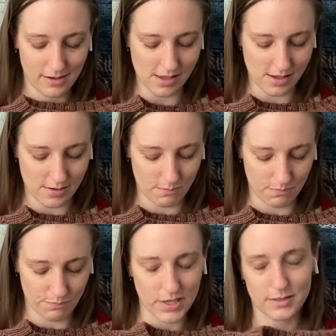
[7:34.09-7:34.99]

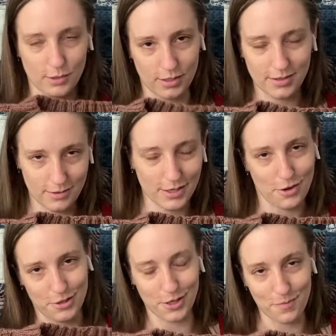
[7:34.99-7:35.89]
Um, basically the
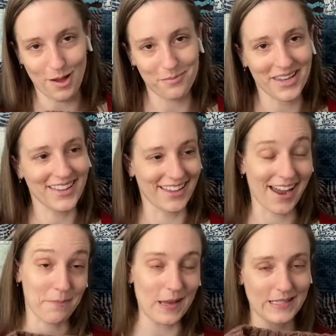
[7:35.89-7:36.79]
yarn that you bought me. Like
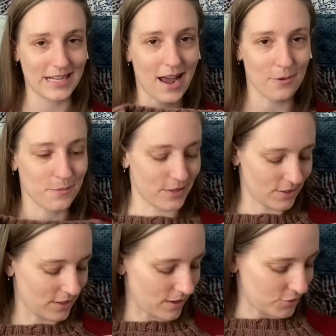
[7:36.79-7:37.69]
I picked it out,
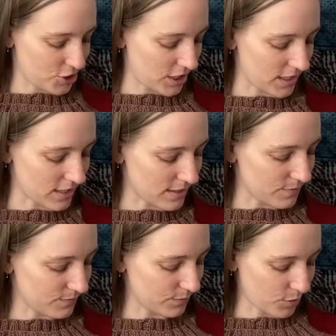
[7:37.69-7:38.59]
but you know, she
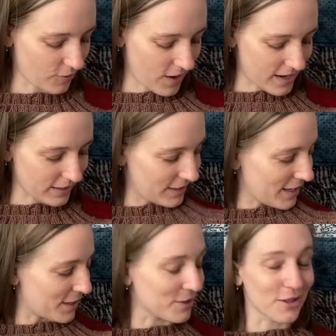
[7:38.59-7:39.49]
um, provided
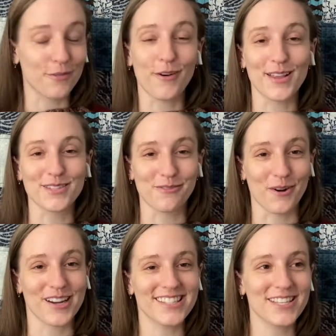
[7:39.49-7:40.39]
the, the funds
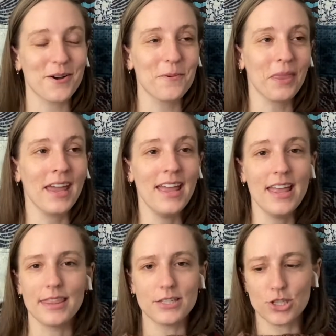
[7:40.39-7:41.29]
for it. So
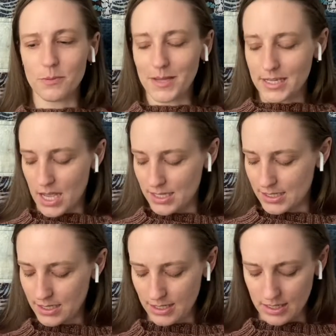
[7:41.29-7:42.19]
this should be done.